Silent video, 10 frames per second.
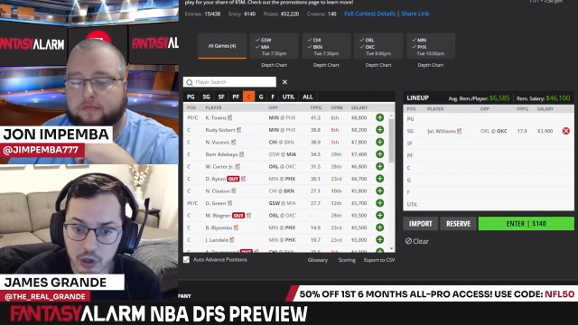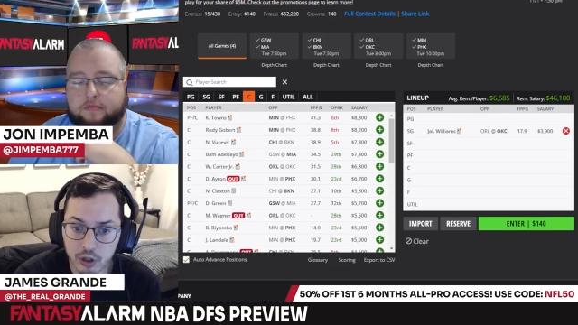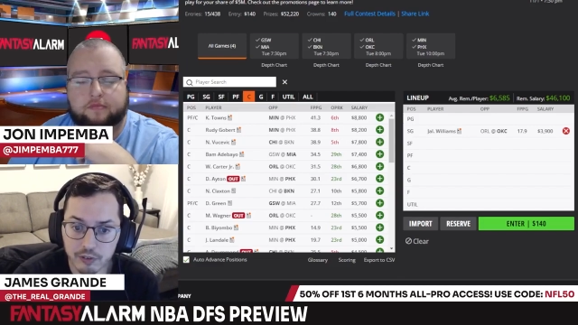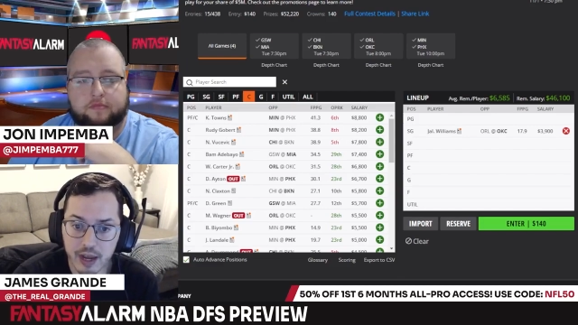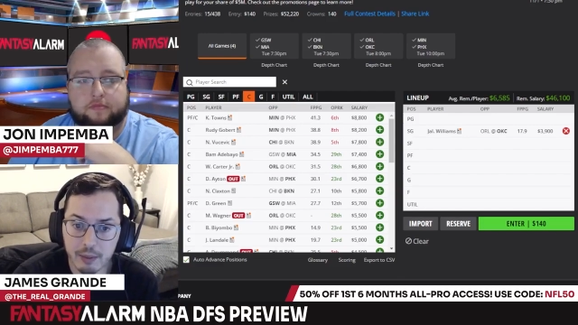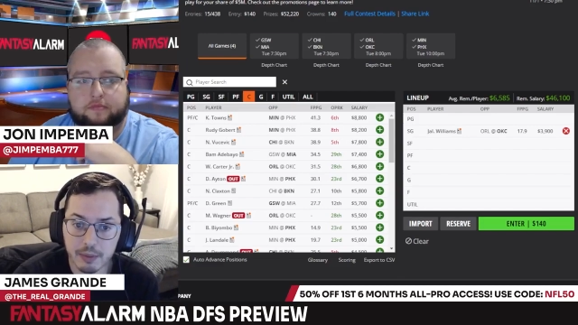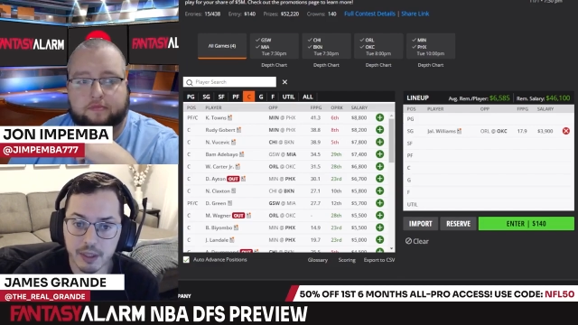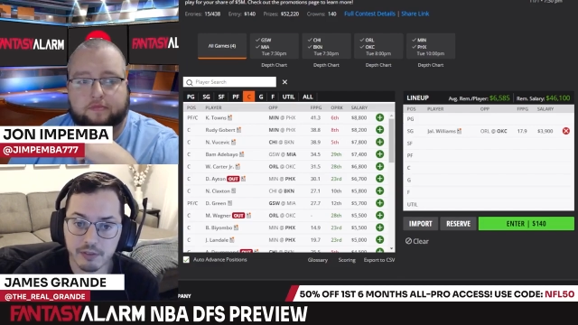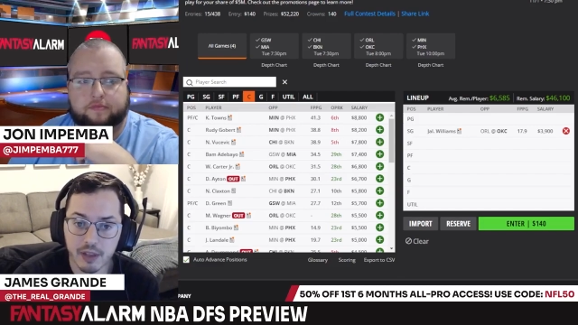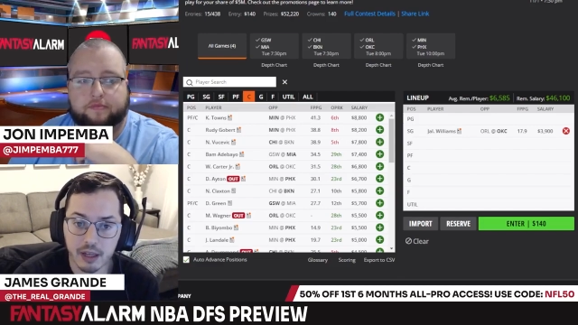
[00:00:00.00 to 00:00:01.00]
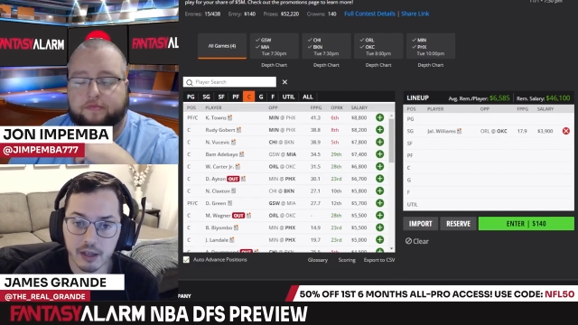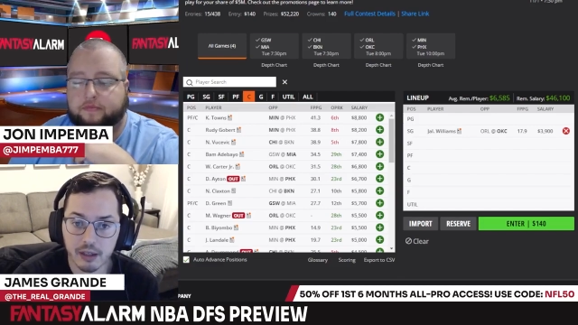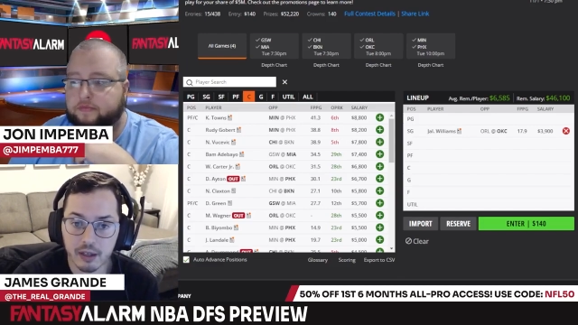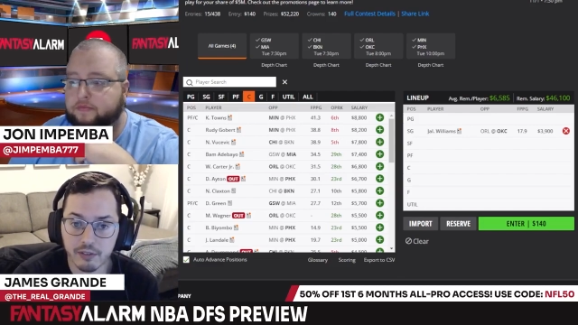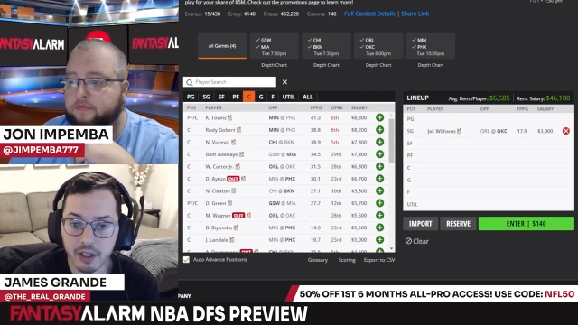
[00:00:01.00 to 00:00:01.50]
Speaker 1: could have happened if that
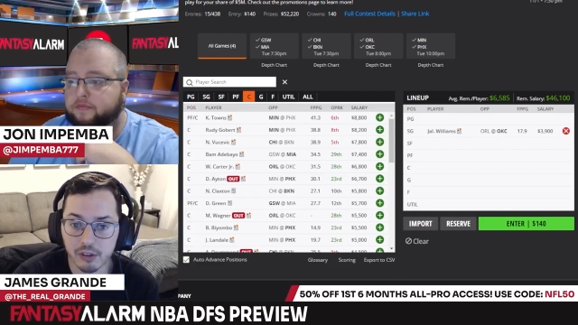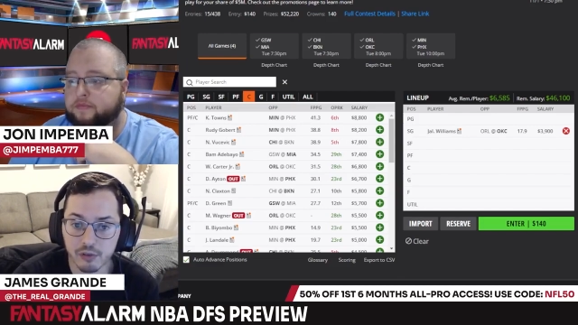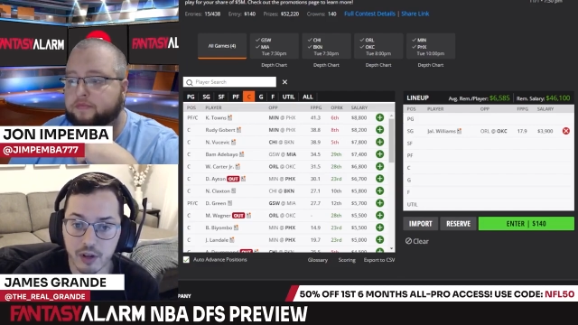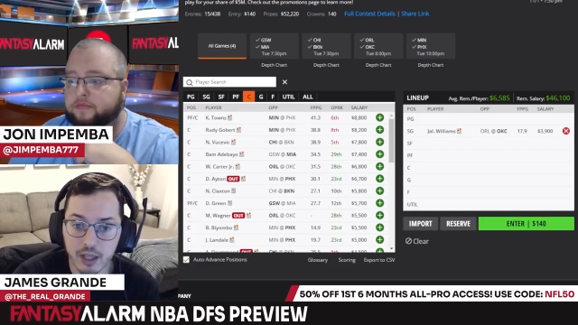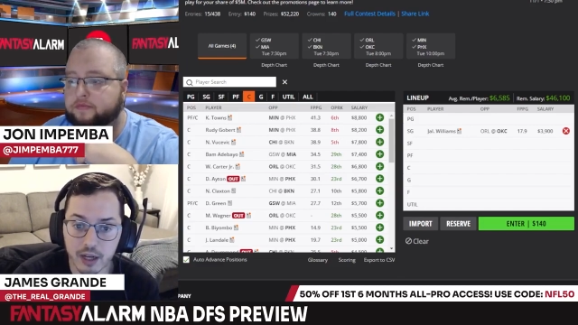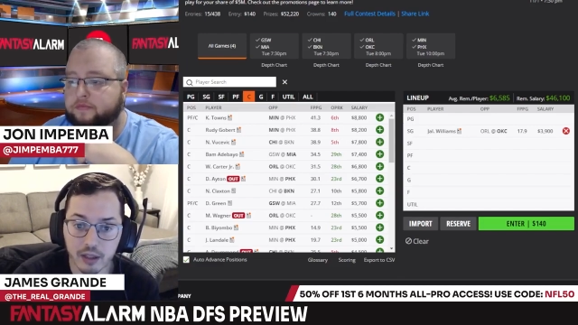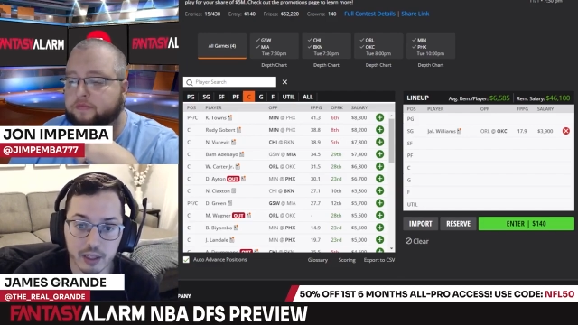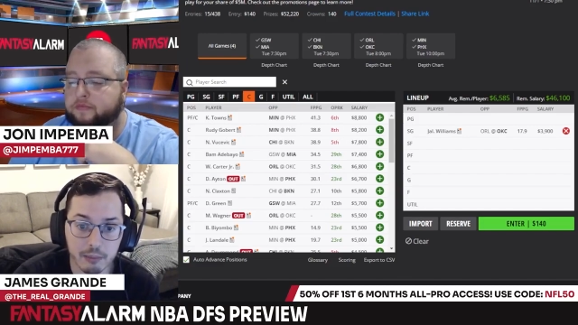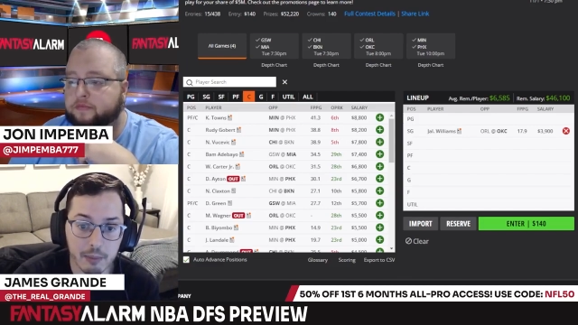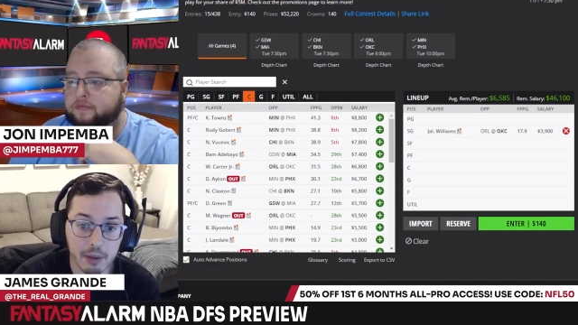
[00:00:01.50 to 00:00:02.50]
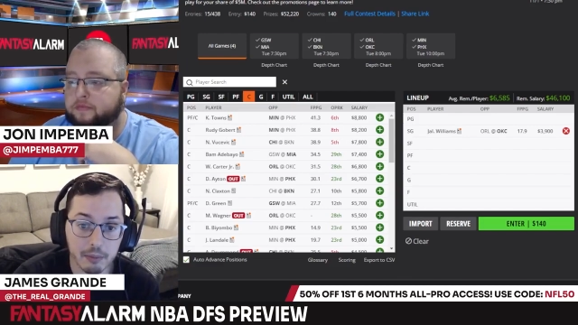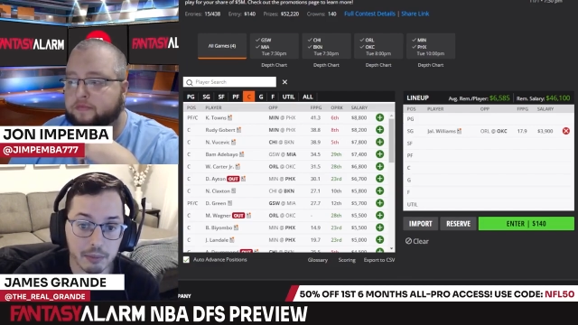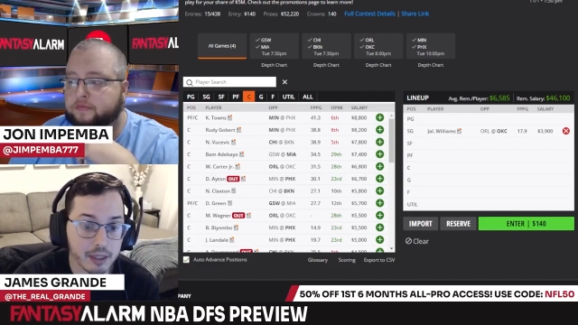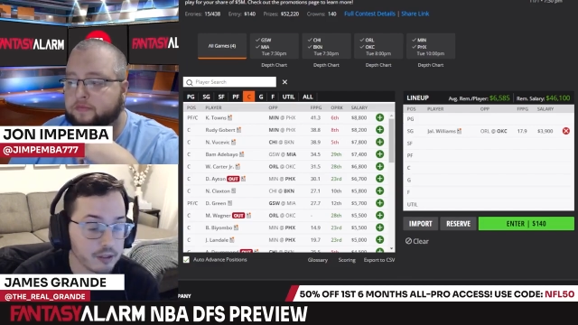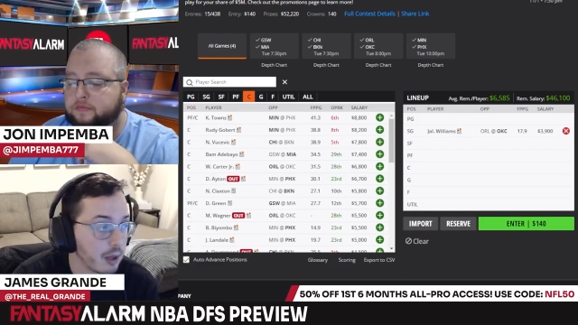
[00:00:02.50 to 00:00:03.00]
if he doesn't fall out, like maybe he
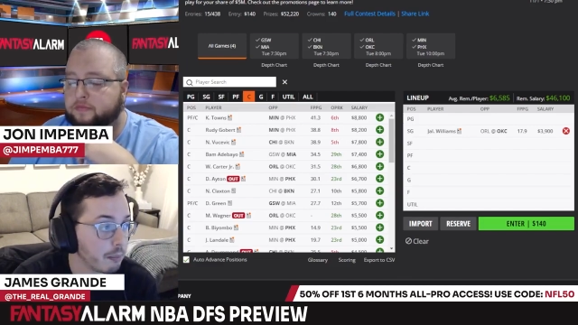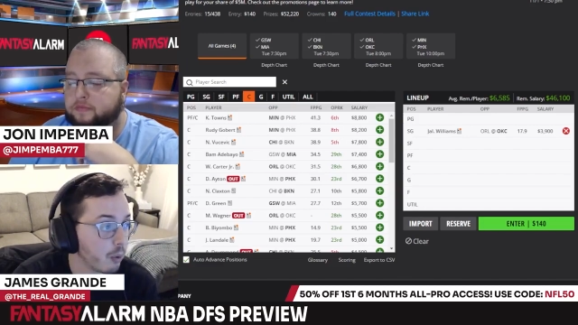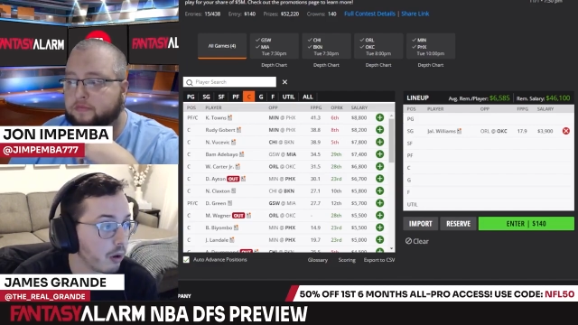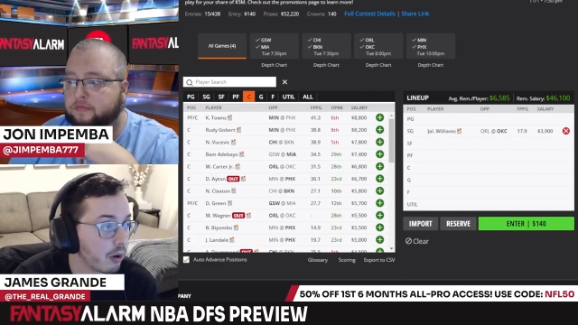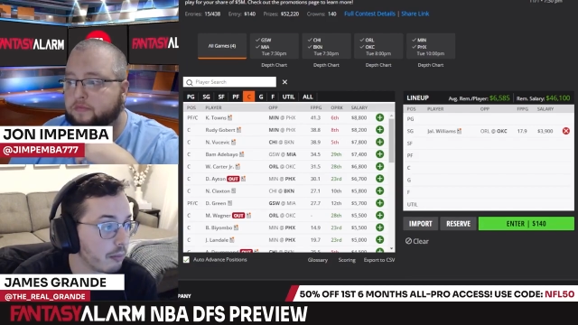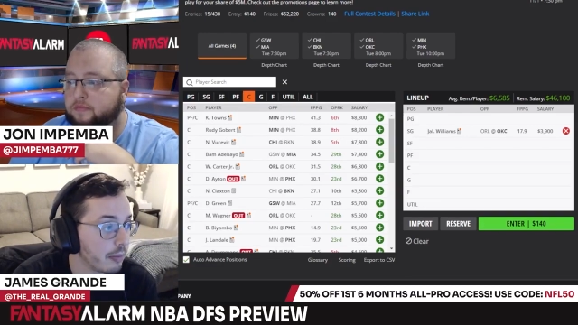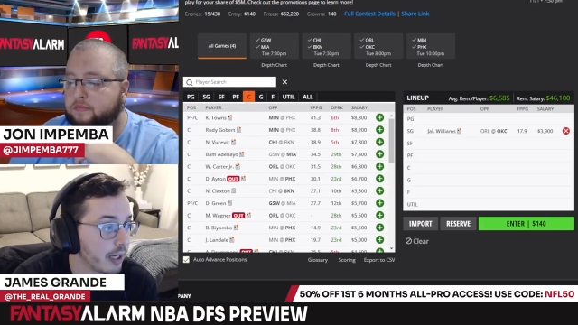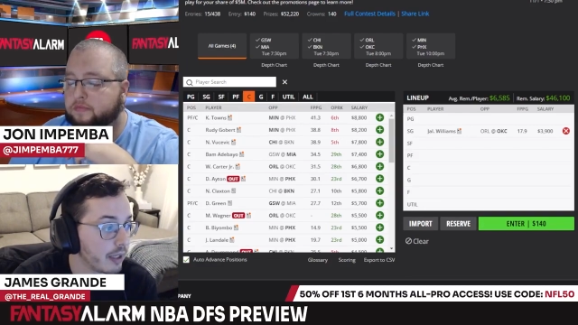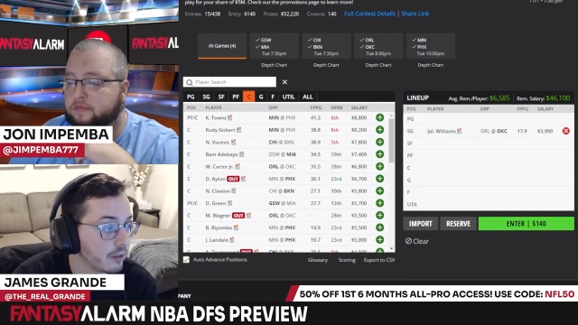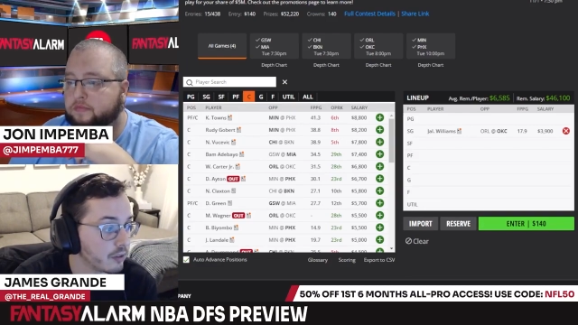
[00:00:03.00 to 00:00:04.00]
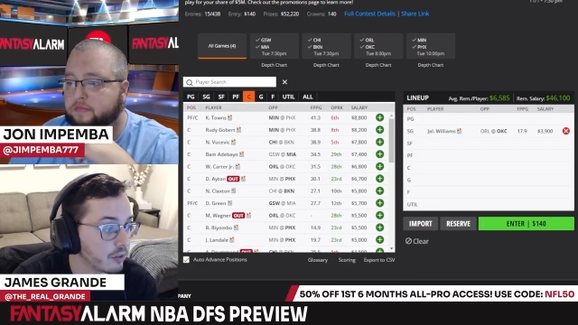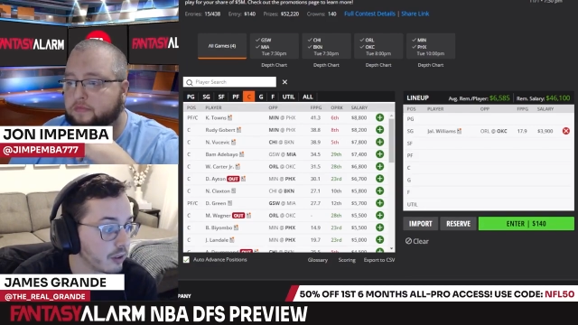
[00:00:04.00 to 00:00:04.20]
plays a couple more minutes.